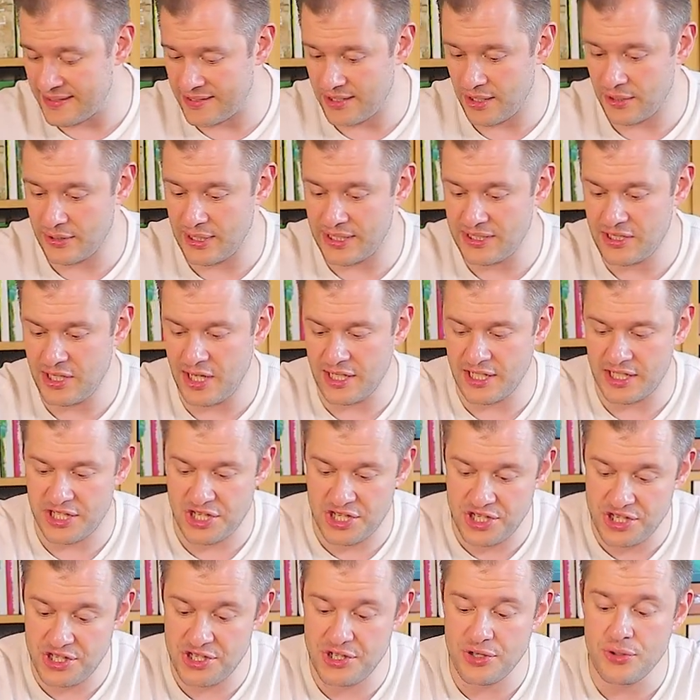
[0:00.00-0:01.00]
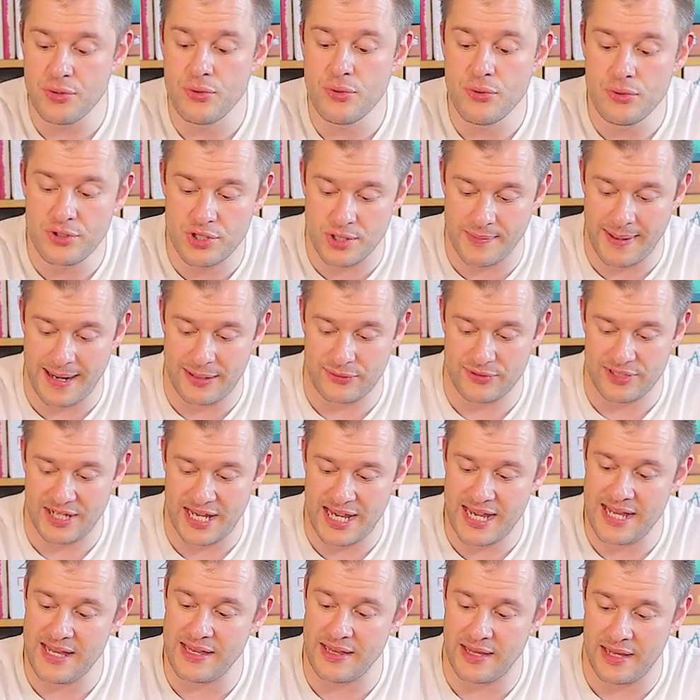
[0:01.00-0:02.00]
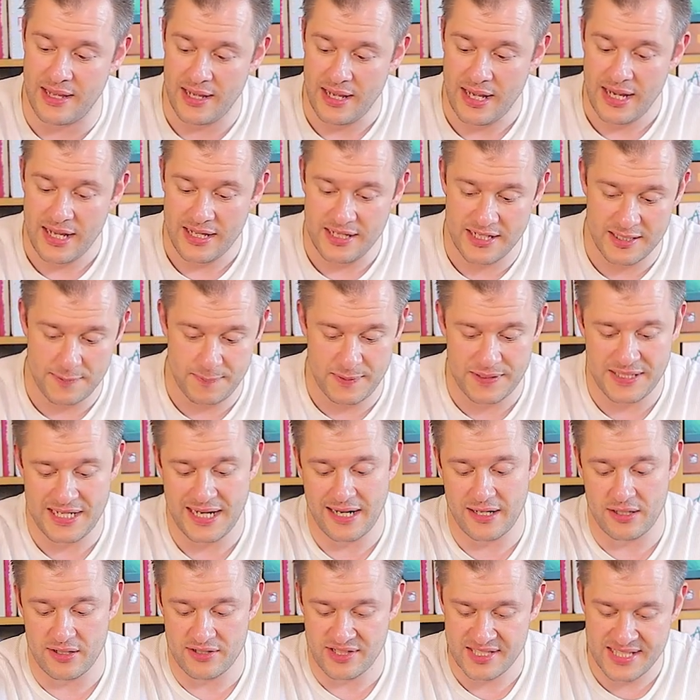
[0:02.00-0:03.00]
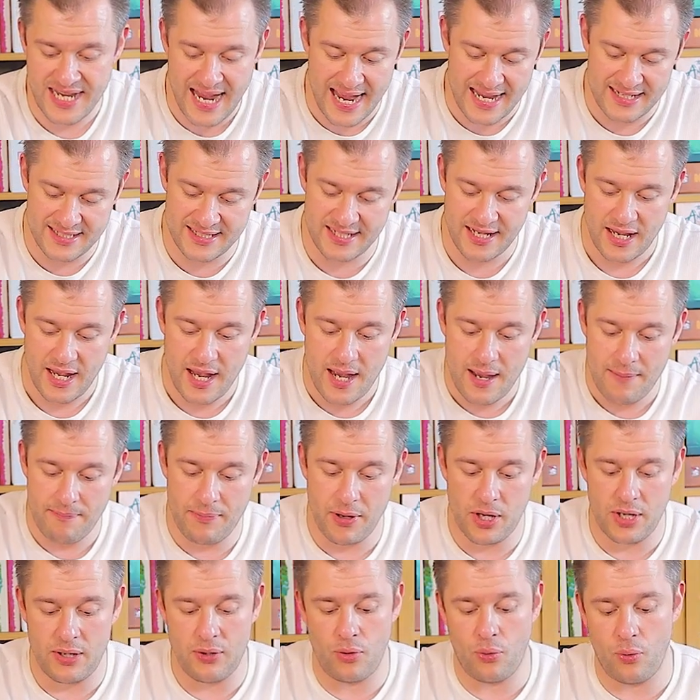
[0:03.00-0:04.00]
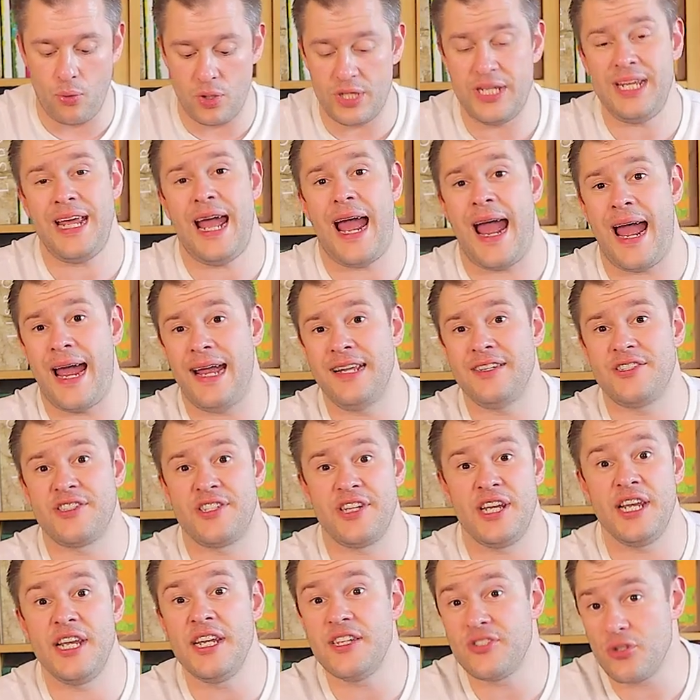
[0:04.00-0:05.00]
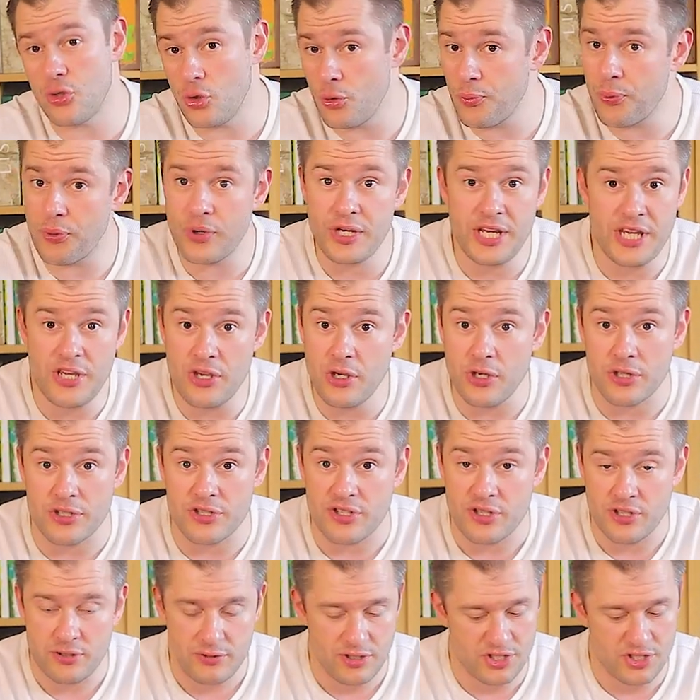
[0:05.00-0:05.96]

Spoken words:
So there's not a huge amount in this particular set, but what it adds is all pretty good.